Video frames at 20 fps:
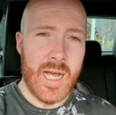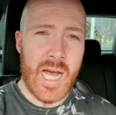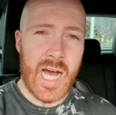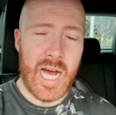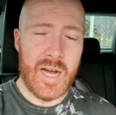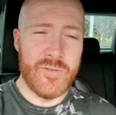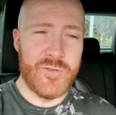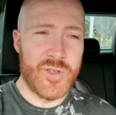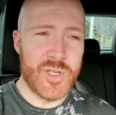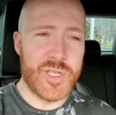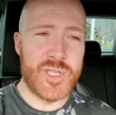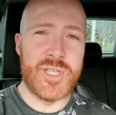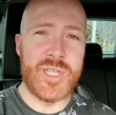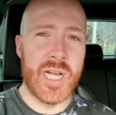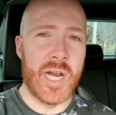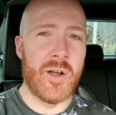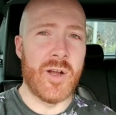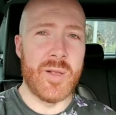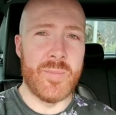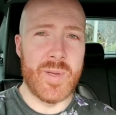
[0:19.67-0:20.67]
I've just
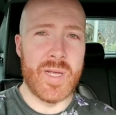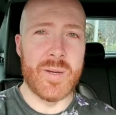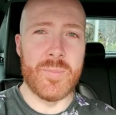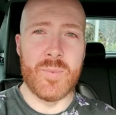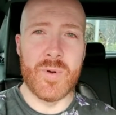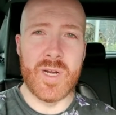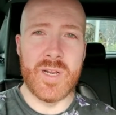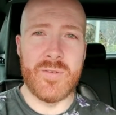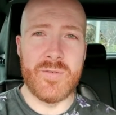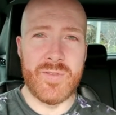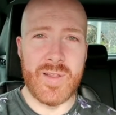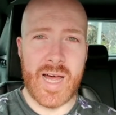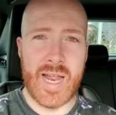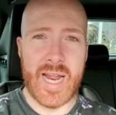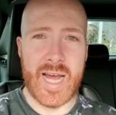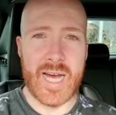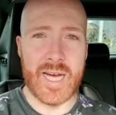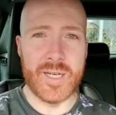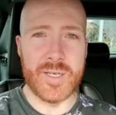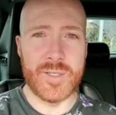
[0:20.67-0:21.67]
generally been a pretty
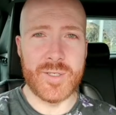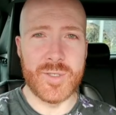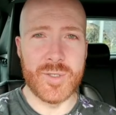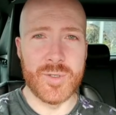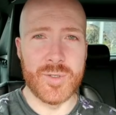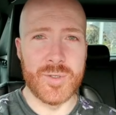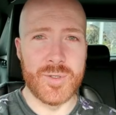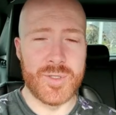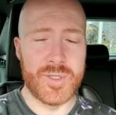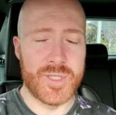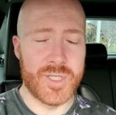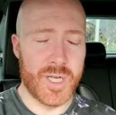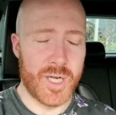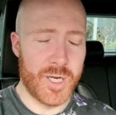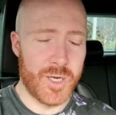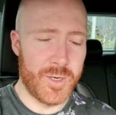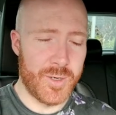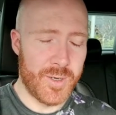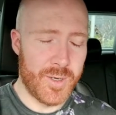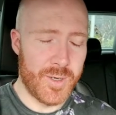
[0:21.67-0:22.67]
flat-out dude. So